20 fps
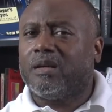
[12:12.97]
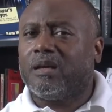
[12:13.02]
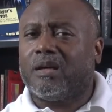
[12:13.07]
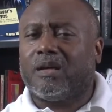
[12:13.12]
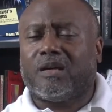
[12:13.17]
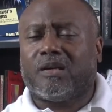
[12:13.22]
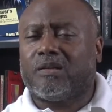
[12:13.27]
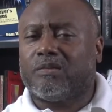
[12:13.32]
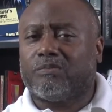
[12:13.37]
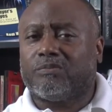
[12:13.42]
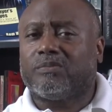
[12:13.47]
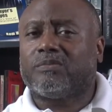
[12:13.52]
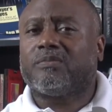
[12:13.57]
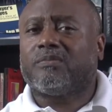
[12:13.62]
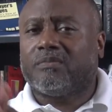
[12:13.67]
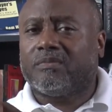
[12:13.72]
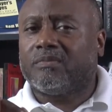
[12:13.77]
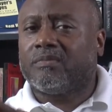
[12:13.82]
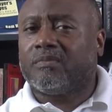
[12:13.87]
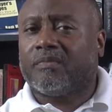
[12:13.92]
Um,
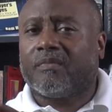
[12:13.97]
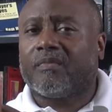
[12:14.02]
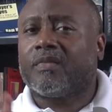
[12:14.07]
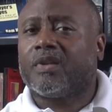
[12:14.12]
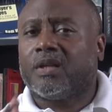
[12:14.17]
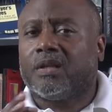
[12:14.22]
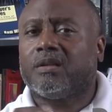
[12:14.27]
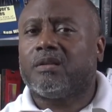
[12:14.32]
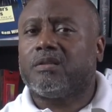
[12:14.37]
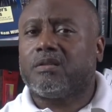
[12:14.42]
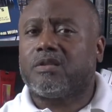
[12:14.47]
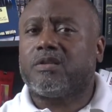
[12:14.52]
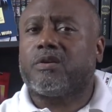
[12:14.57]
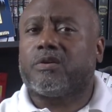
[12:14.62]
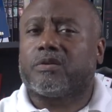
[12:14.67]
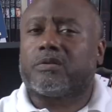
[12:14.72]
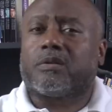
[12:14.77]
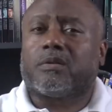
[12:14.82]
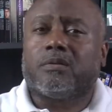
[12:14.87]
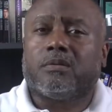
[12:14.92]

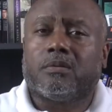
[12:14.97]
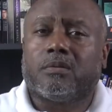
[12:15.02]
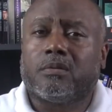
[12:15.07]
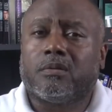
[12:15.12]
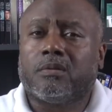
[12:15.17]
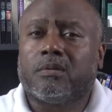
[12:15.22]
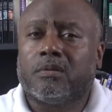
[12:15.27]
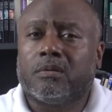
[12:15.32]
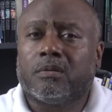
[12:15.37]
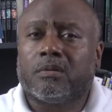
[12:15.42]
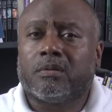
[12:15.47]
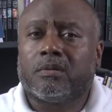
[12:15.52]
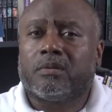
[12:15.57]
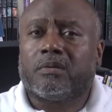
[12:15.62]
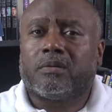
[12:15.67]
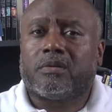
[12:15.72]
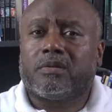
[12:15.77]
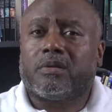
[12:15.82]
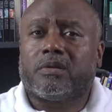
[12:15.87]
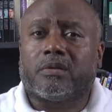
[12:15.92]
seriously.
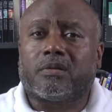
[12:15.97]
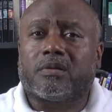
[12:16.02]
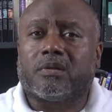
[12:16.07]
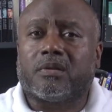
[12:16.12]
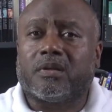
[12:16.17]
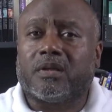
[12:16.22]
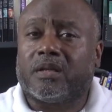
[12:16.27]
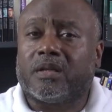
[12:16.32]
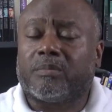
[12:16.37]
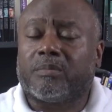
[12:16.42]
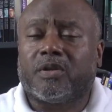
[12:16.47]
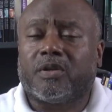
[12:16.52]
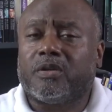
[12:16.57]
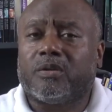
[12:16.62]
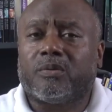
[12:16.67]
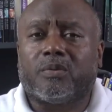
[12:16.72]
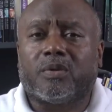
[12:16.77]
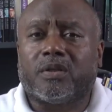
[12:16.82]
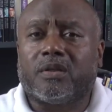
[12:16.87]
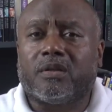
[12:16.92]
Seriously. And I'm
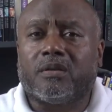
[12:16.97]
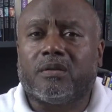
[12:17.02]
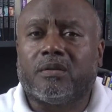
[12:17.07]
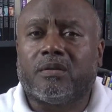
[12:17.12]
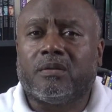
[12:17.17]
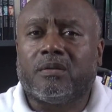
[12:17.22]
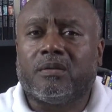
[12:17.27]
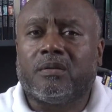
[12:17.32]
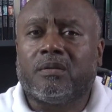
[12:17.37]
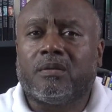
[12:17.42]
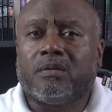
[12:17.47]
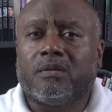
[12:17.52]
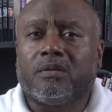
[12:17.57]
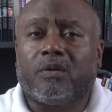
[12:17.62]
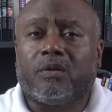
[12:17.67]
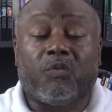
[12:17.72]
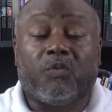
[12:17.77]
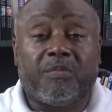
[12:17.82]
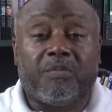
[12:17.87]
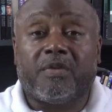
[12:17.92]
good with it.
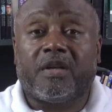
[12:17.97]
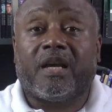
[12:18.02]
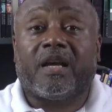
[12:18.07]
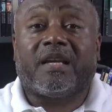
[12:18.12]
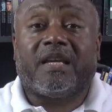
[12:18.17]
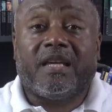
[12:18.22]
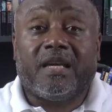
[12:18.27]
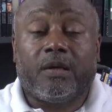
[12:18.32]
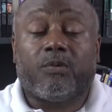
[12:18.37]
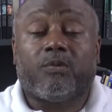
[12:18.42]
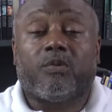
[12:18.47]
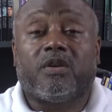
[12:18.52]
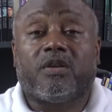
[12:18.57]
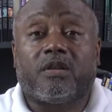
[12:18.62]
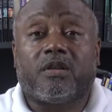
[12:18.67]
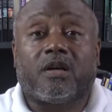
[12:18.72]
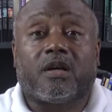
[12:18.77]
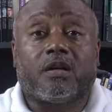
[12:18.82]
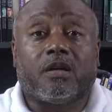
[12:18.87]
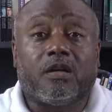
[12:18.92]
The women I get
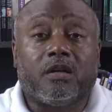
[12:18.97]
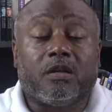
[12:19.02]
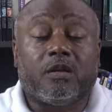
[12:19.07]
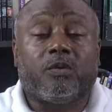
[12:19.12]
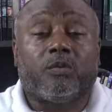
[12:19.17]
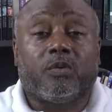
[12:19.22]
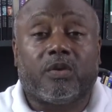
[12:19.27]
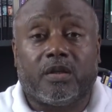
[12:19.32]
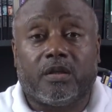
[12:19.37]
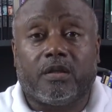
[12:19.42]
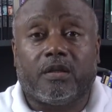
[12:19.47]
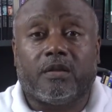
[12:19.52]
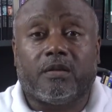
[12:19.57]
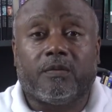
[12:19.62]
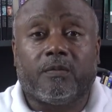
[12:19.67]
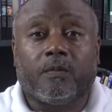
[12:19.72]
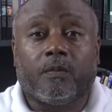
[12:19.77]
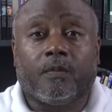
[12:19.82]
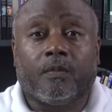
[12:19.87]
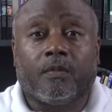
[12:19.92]
with are good with
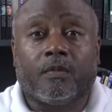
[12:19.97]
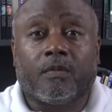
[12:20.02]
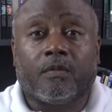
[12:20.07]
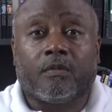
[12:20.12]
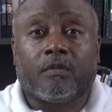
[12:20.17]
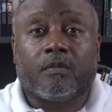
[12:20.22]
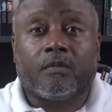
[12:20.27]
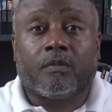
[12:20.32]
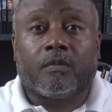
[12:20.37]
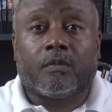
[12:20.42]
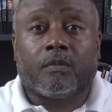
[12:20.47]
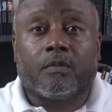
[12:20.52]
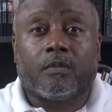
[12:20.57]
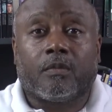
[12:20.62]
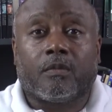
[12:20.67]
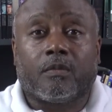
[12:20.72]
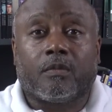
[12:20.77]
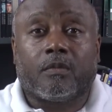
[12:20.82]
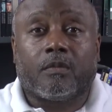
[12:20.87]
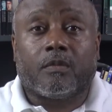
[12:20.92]
it.
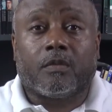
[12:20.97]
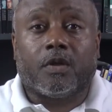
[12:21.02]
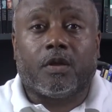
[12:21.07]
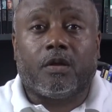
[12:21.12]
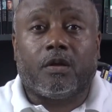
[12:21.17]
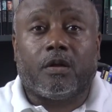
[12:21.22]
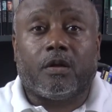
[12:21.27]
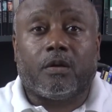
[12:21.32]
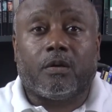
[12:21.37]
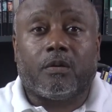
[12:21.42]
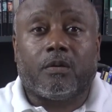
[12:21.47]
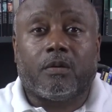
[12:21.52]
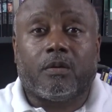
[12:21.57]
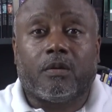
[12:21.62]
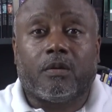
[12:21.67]
You know?